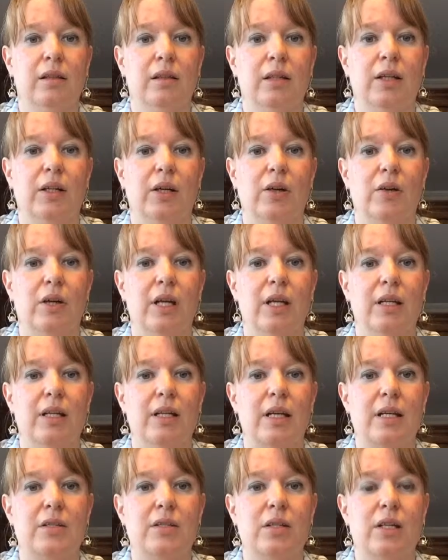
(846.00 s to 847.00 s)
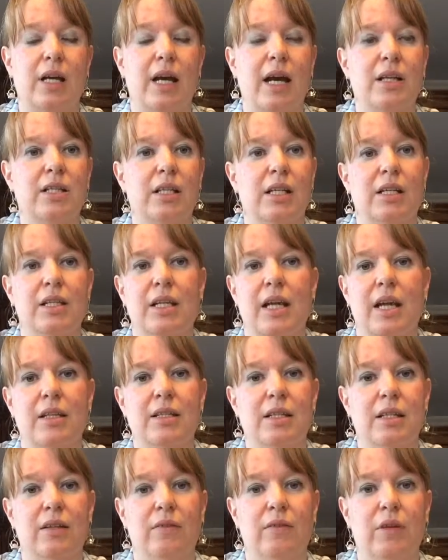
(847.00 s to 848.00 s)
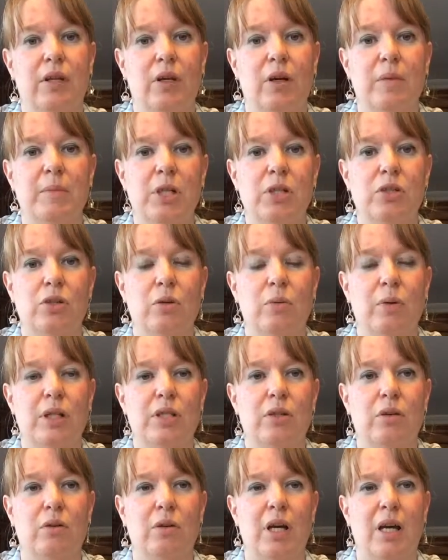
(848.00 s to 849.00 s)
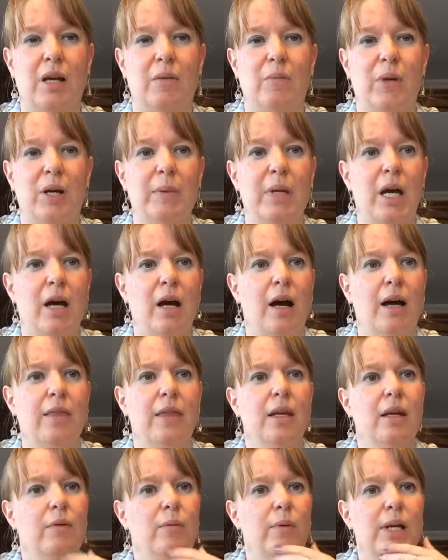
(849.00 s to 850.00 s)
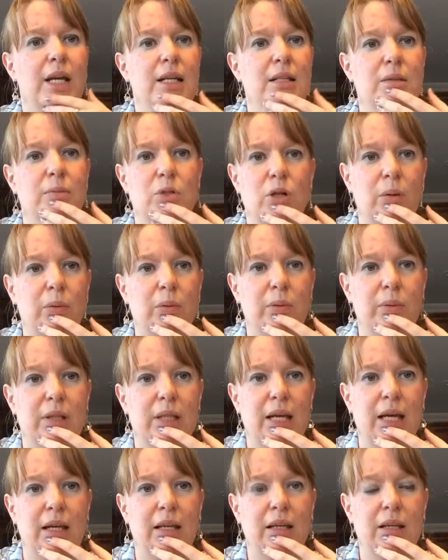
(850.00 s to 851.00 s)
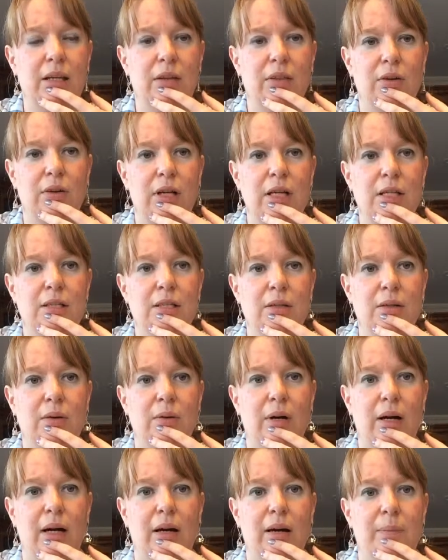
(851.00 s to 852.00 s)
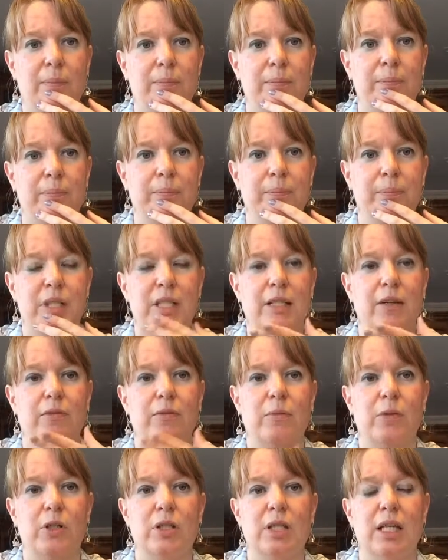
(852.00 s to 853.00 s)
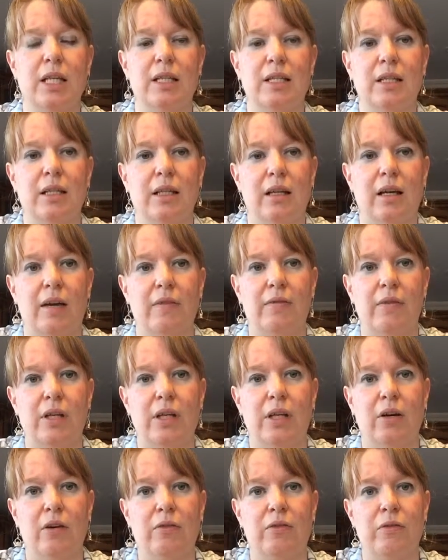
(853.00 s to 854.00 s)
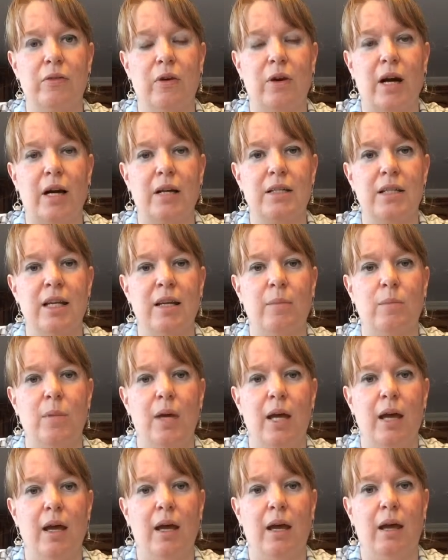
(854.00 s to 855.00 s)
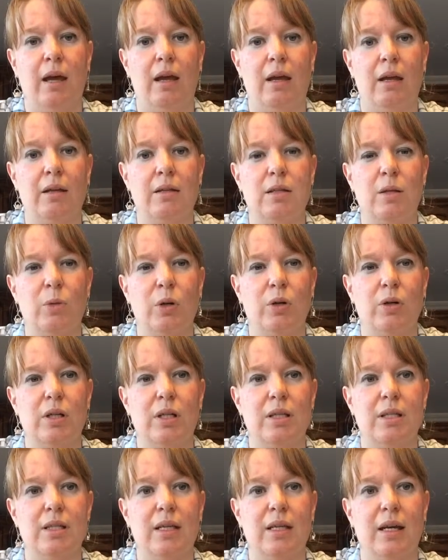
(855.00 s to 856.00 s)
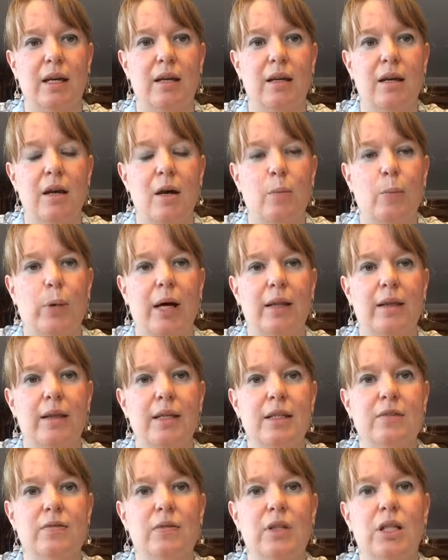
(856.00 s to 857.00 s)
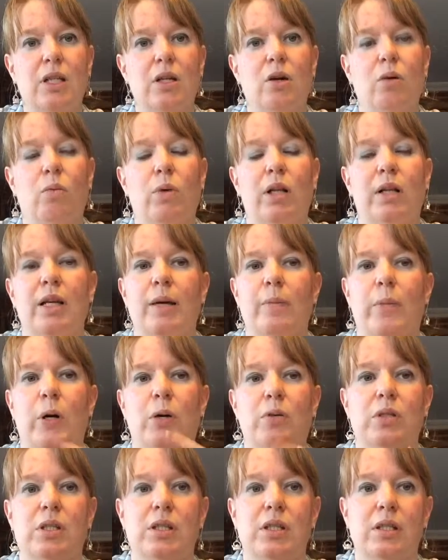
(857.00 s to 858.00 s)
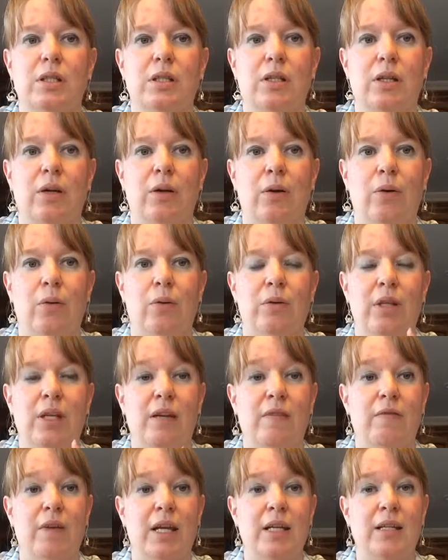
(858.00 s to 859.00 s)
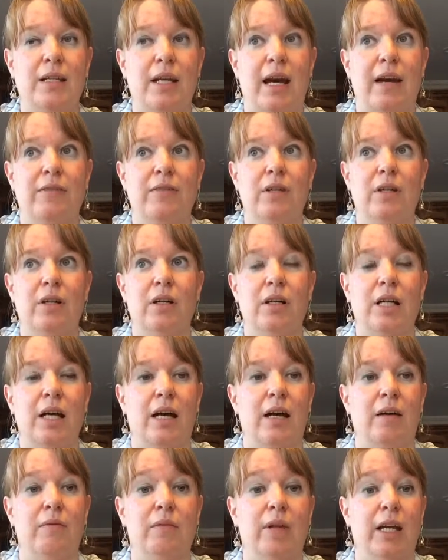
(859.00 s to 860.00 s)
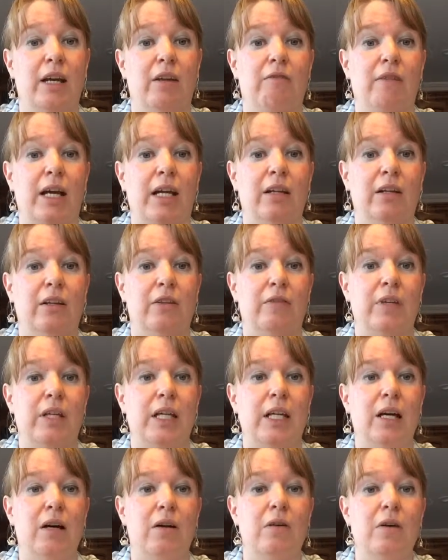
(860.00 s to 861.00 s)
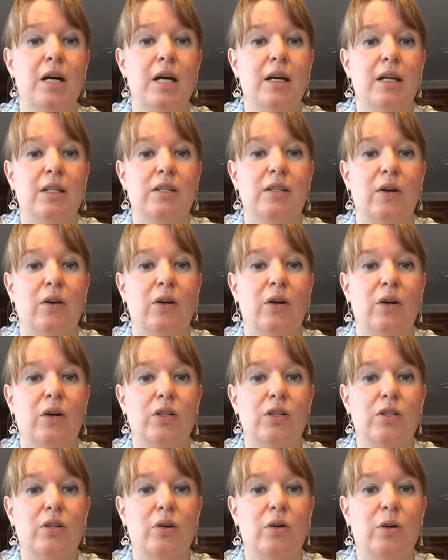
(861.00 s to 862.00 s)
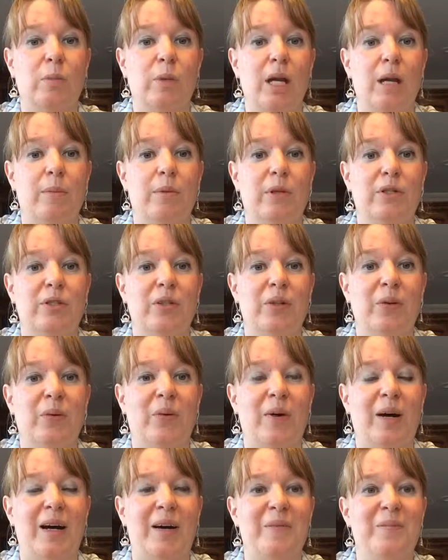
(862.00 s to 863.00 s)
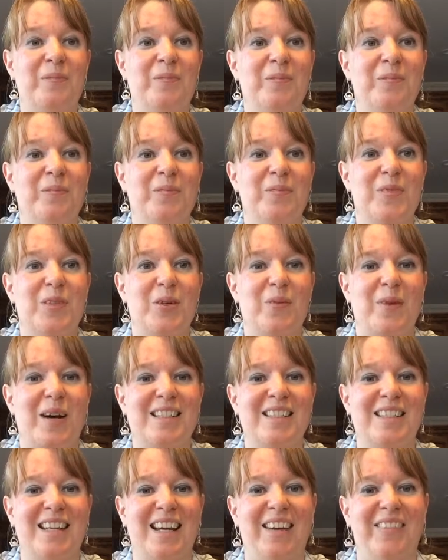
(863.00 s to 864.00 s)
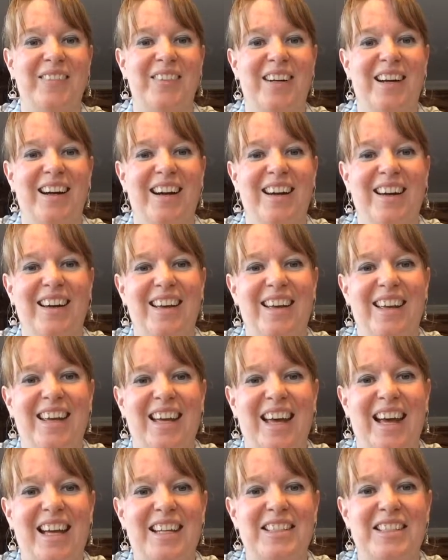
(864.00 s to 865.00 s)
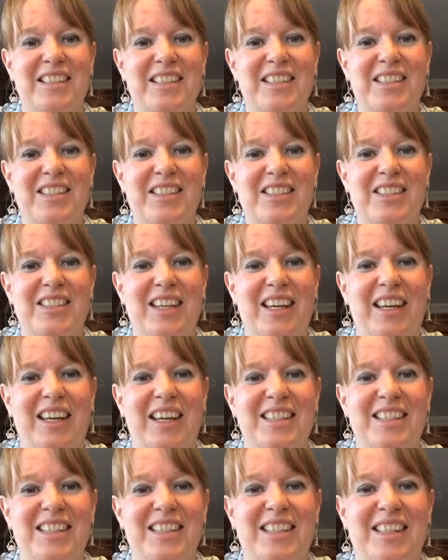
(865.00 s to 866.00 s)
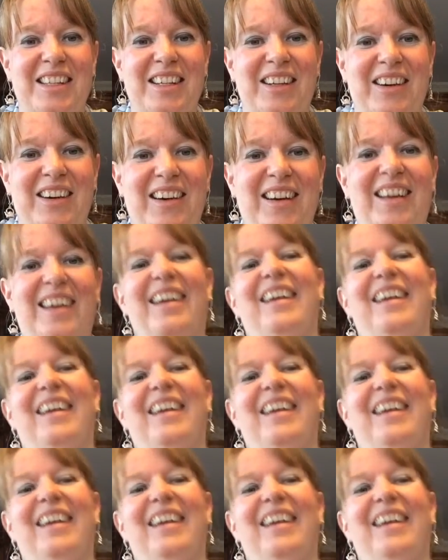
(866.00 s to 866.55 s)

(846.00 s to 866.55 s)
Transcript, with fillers: There you go. Kelly answered it. Actually, she can't see the video. I'm not sure what's going on. Mike, I think we had some trouble with that the other night too. Um, myself and Mercia did a live video for our team and someone couldn't see it. But this video will get posted to the event after, uh, like a regular video. So you're just going to be able to uh, to watch it after as she's just, uh, just eager.